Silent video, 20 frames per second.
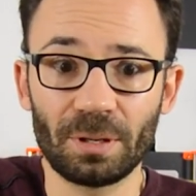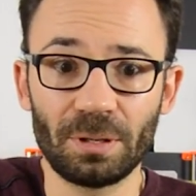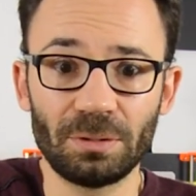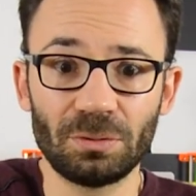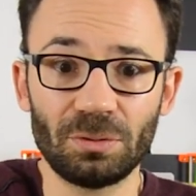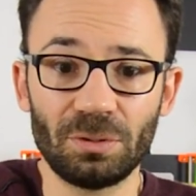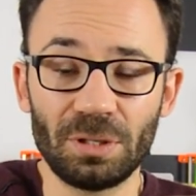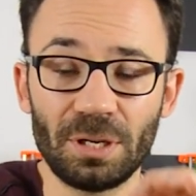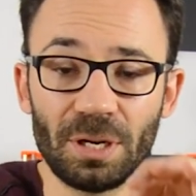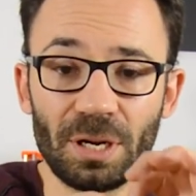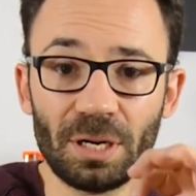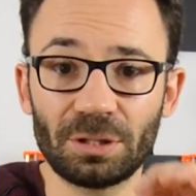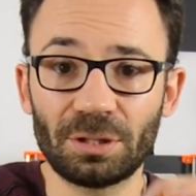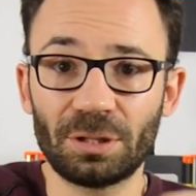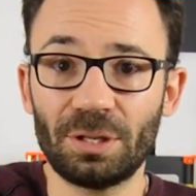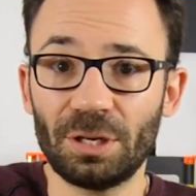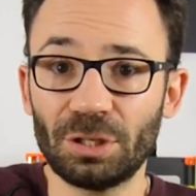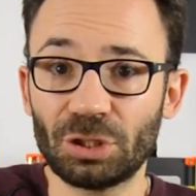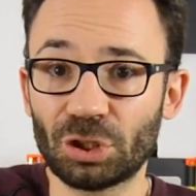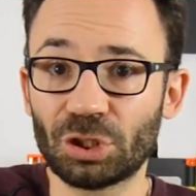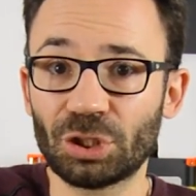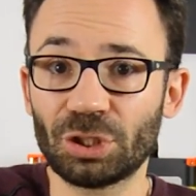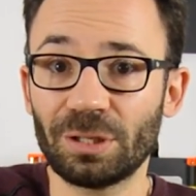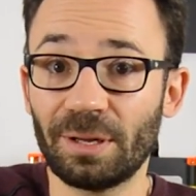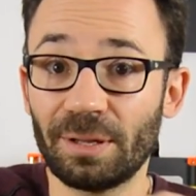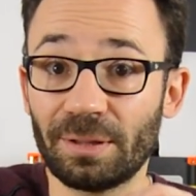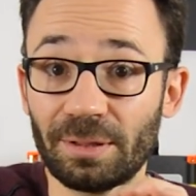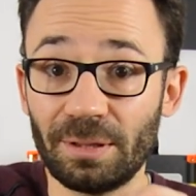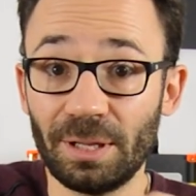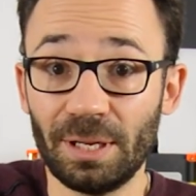not touch
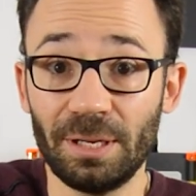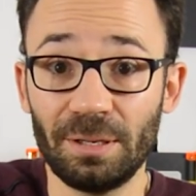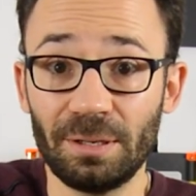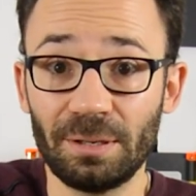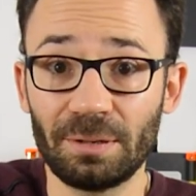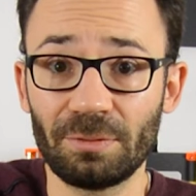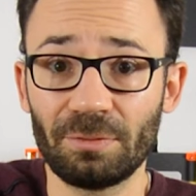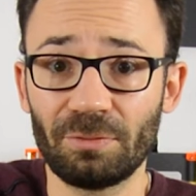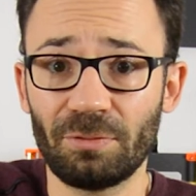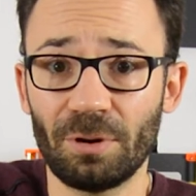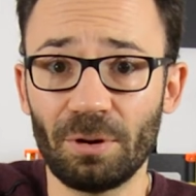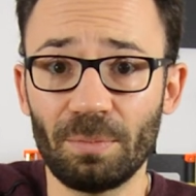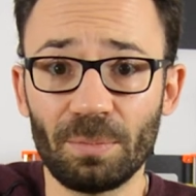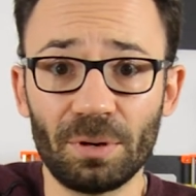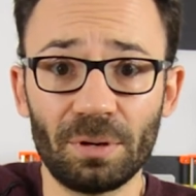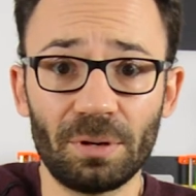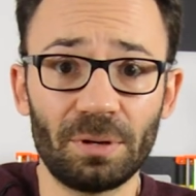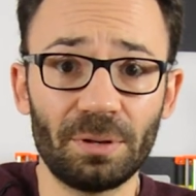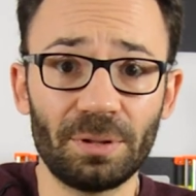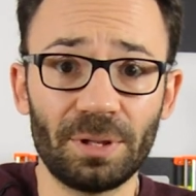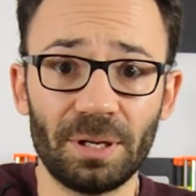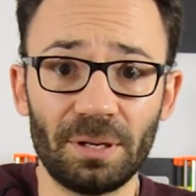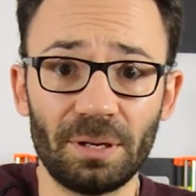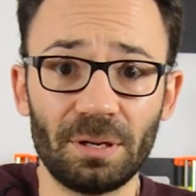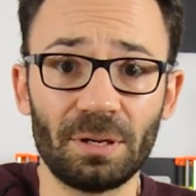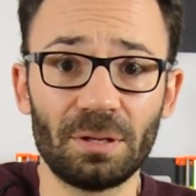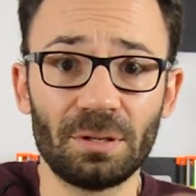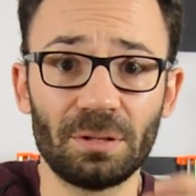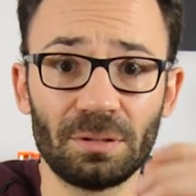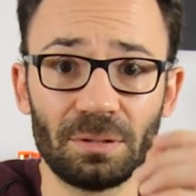a thing for more
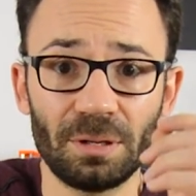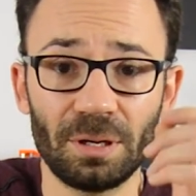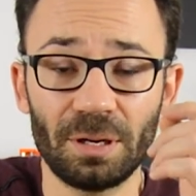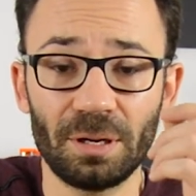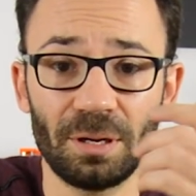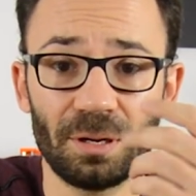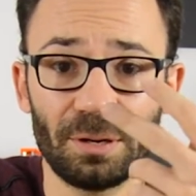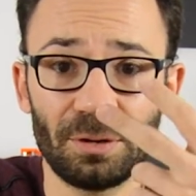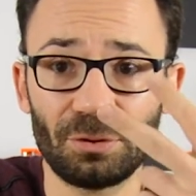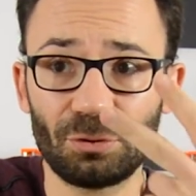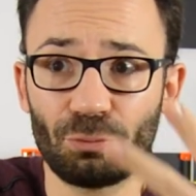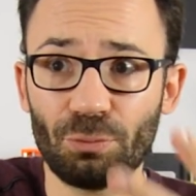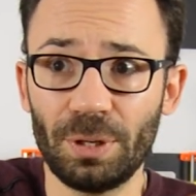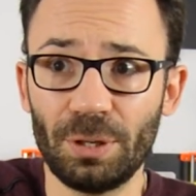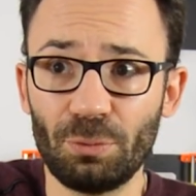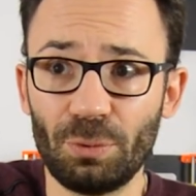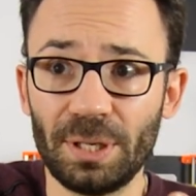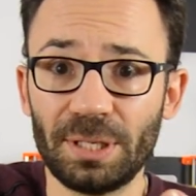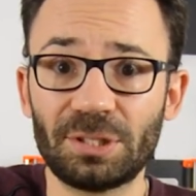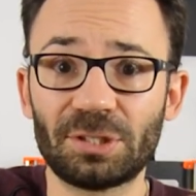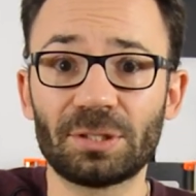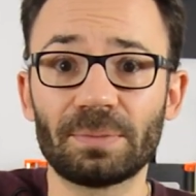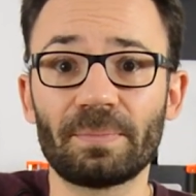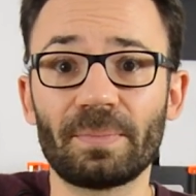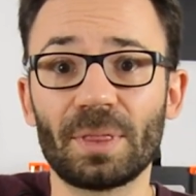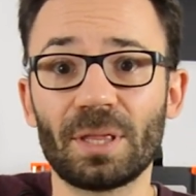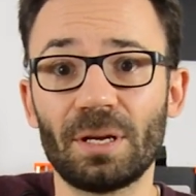than 3 weeks